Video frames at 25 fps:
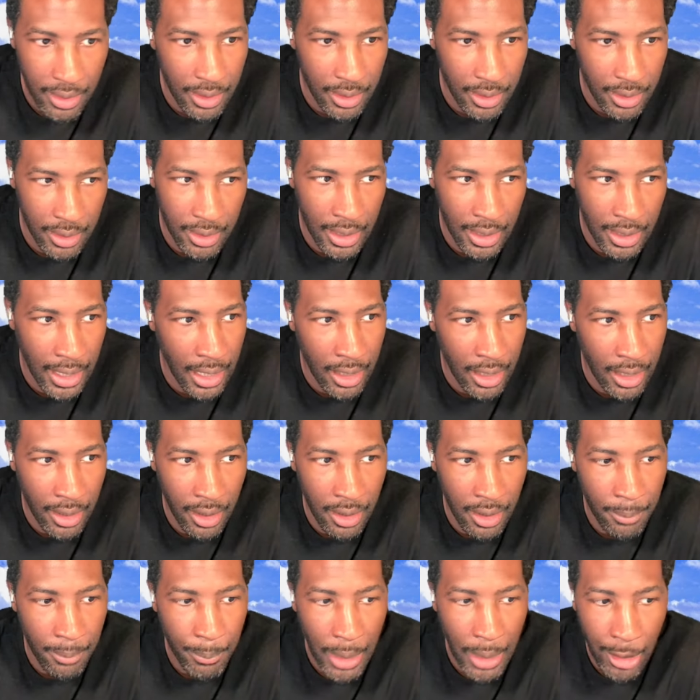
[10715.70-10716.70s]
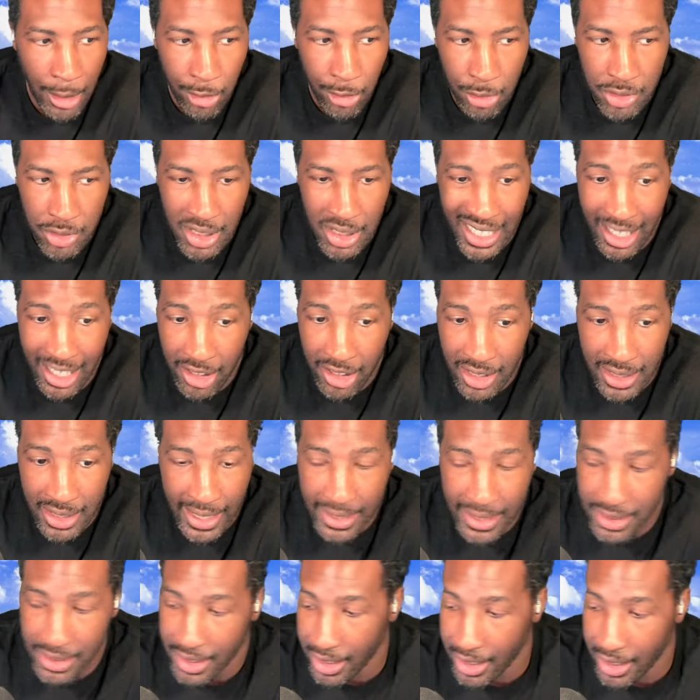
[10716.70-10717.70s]
I'll do security
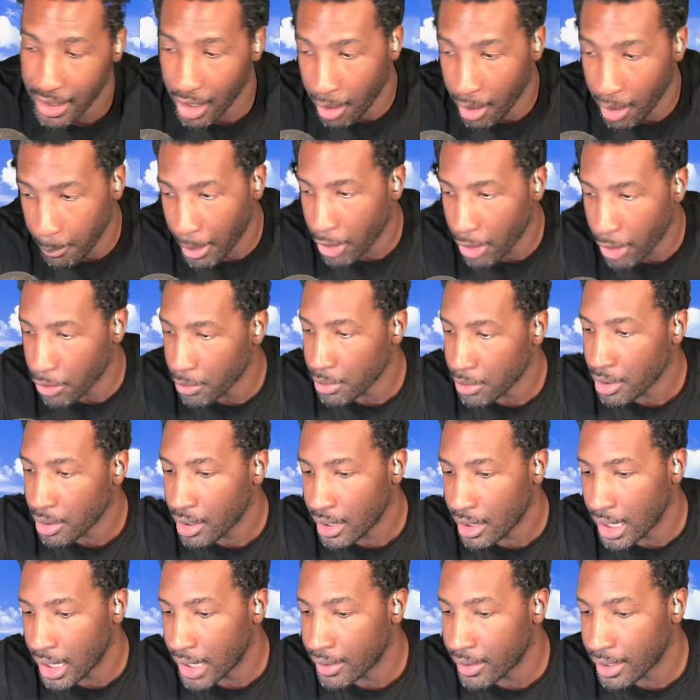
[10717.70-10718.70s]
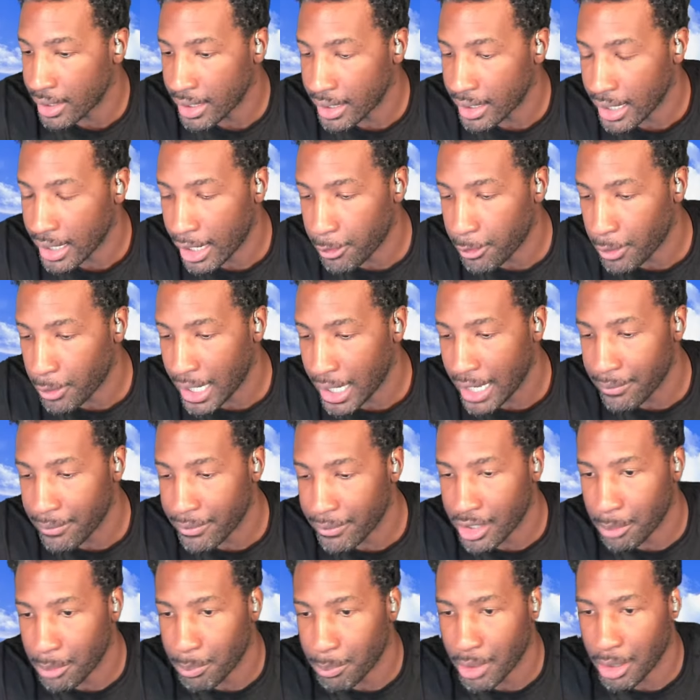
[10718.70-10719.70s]
testing on my own, and then I will have it
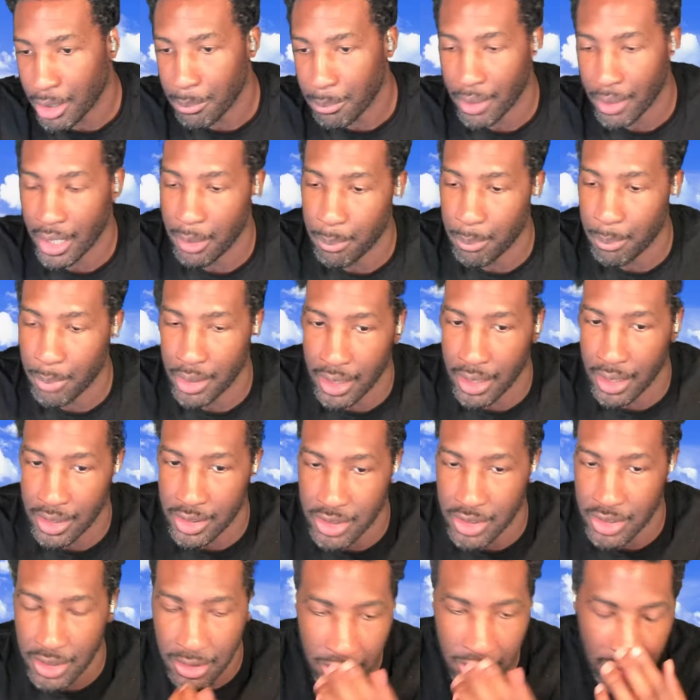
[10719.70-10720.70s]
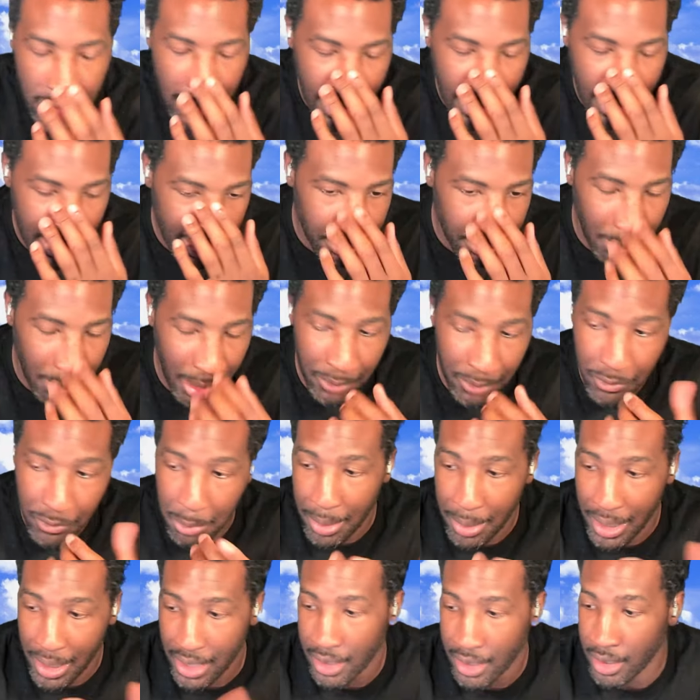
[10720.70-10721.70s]
up on my production site as my
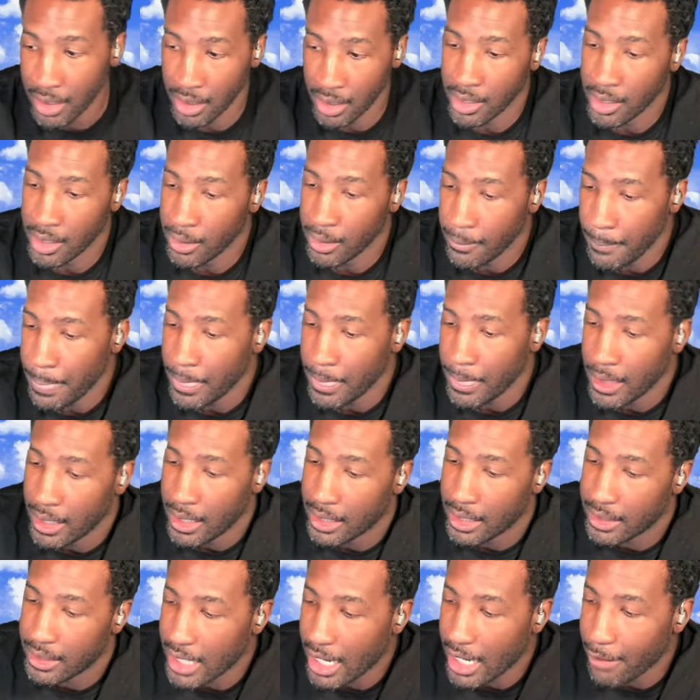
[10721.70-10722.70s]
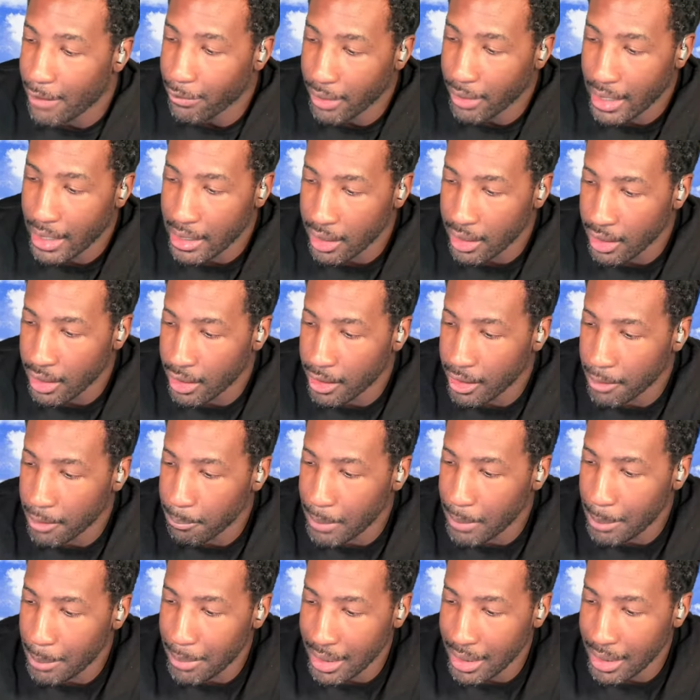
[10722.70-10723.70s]
MVP. And then after that,
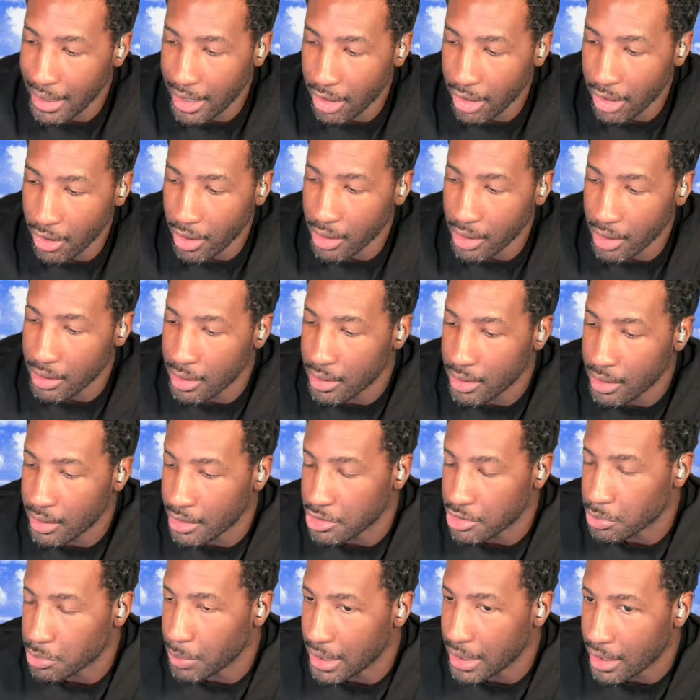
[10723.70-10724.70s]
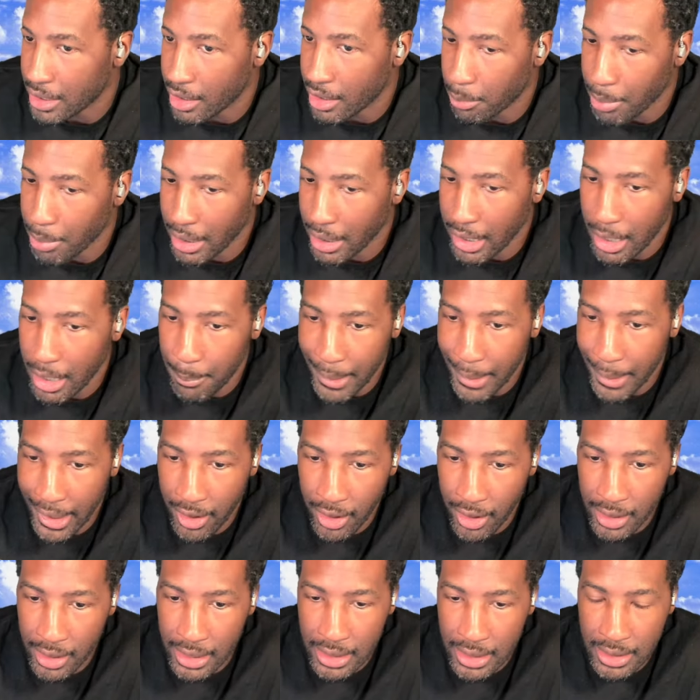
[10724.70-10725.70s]
maybe later on this week, I'll probably hop back
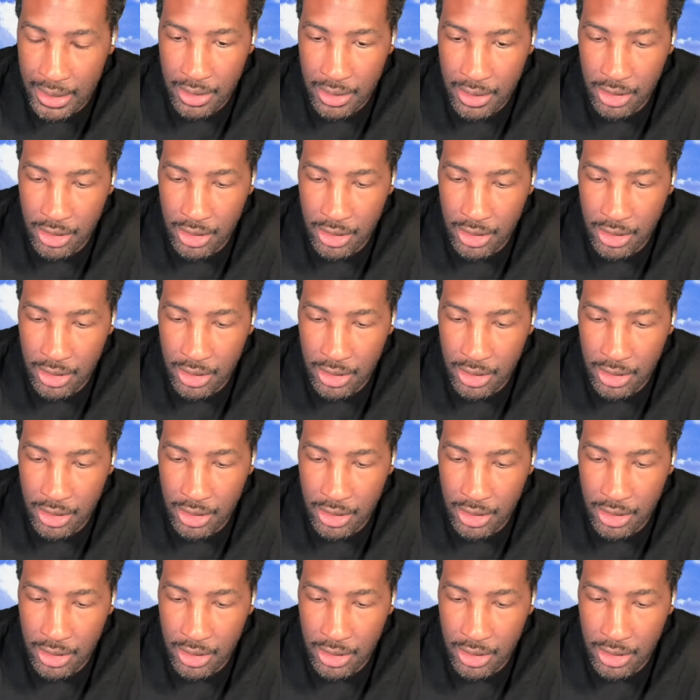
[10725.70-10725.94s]
on and